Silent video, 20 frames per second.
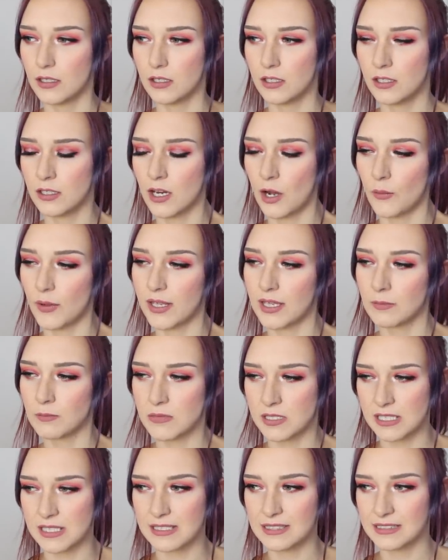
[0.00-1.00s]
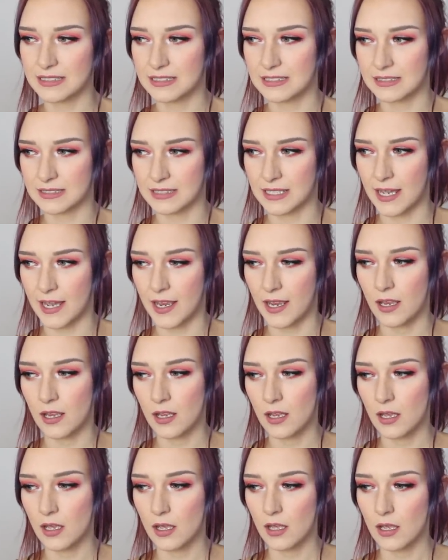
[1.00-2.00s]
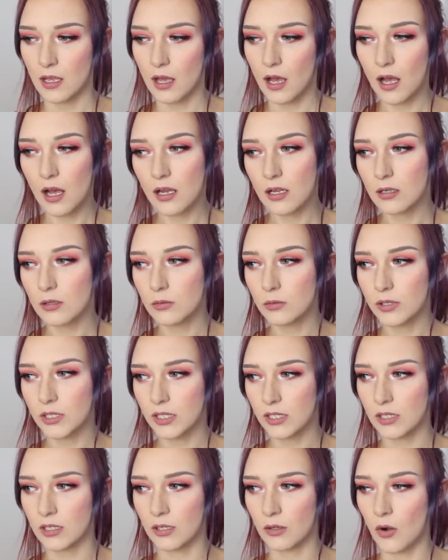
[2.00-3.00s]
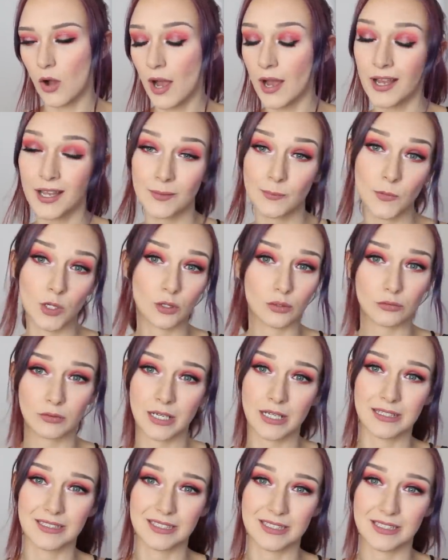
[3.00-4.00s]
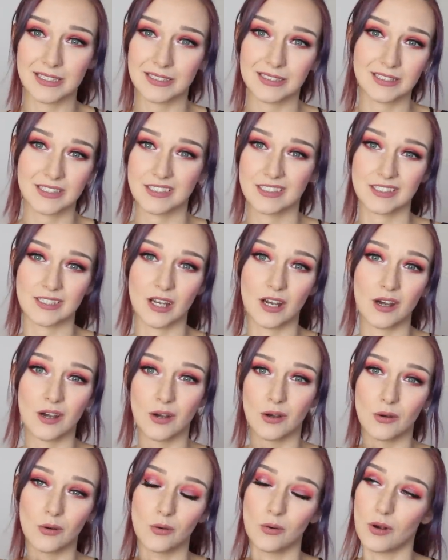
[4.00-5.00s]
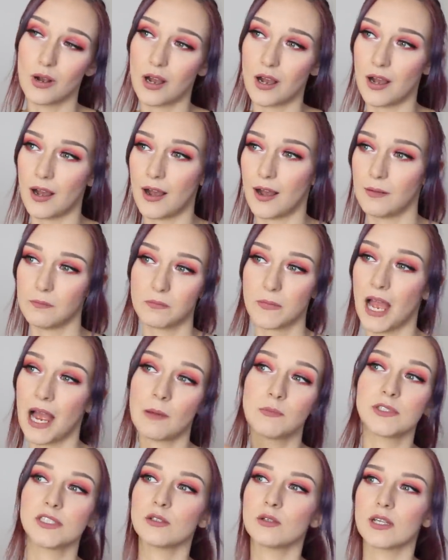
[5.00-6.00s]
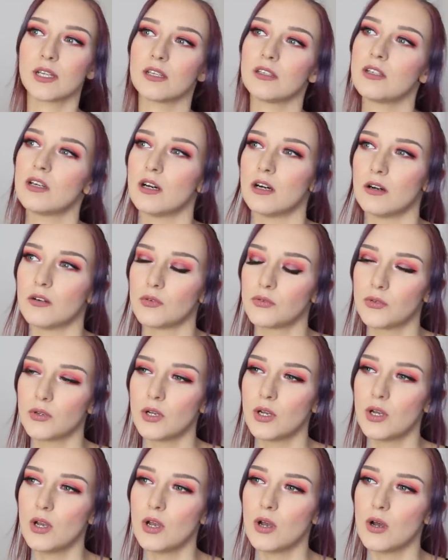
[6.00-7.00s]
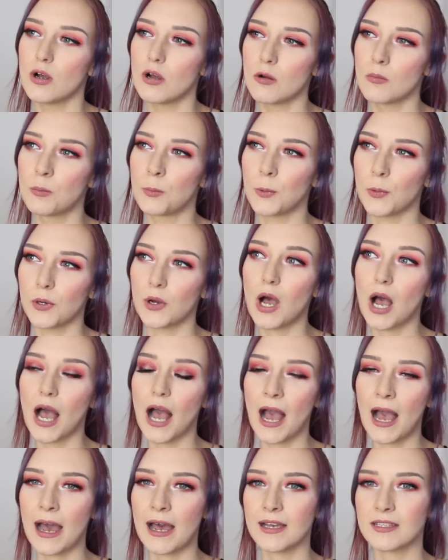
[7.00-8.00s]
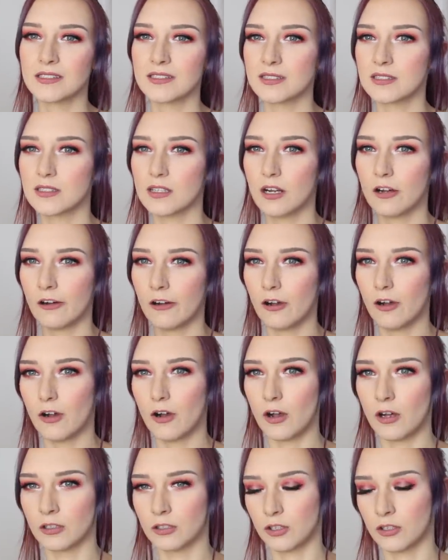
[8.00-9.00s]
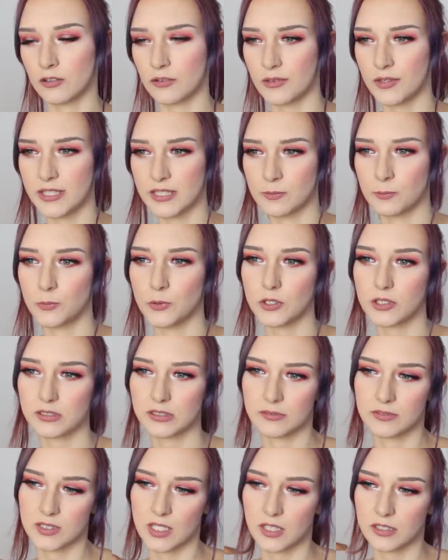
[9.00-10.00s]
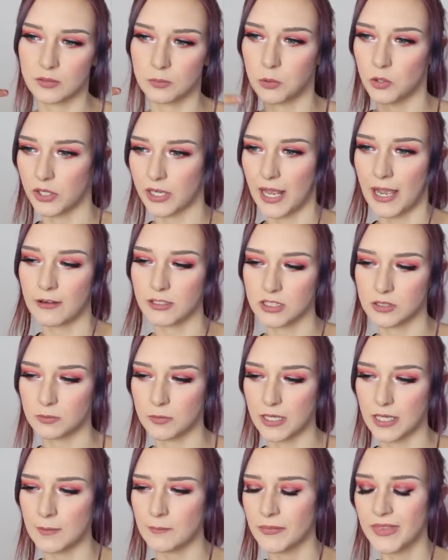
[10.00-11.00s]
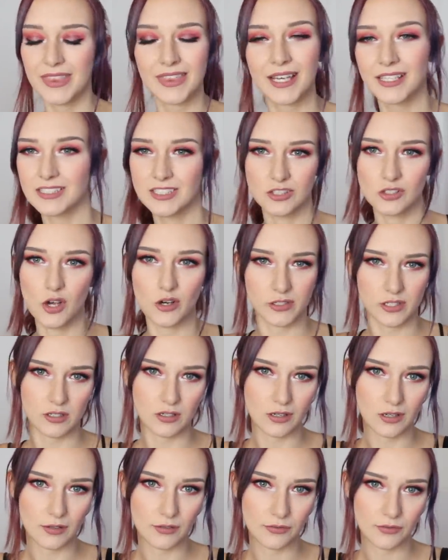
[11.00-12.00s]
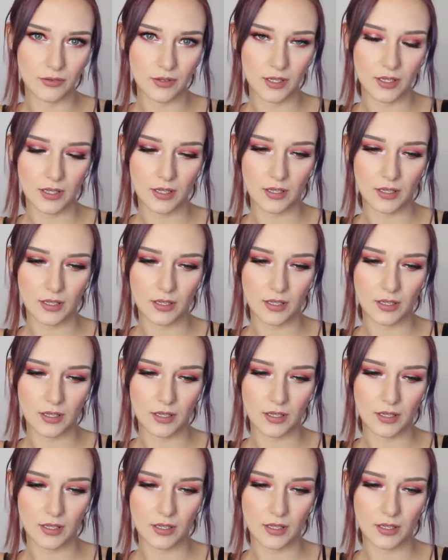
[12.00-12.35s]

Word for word: you know, it can be easy to say, oh, well, you know, I'm not racist, so I'm doing enough. But as a lot of these books have started to point out to me, that's not enough.